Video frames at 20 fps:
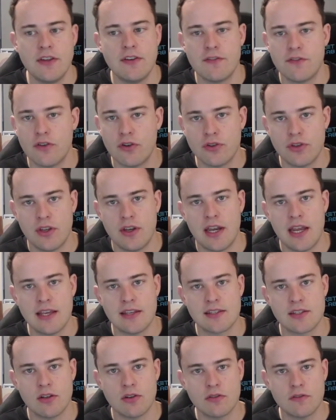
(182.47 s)
foil uniques
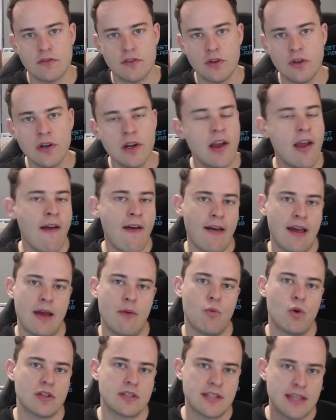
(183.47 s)
sold for
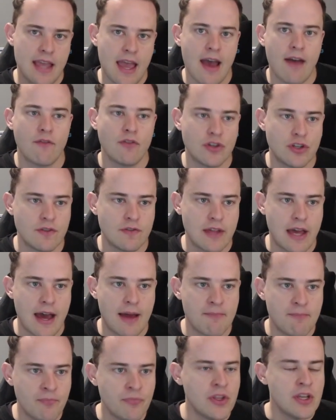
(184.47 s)
and what's the average of
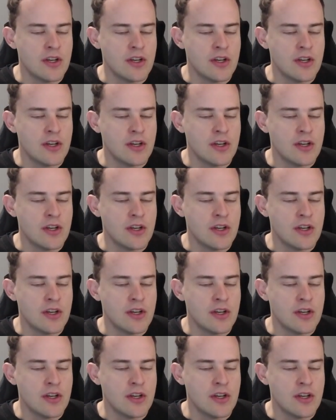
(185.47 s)
that.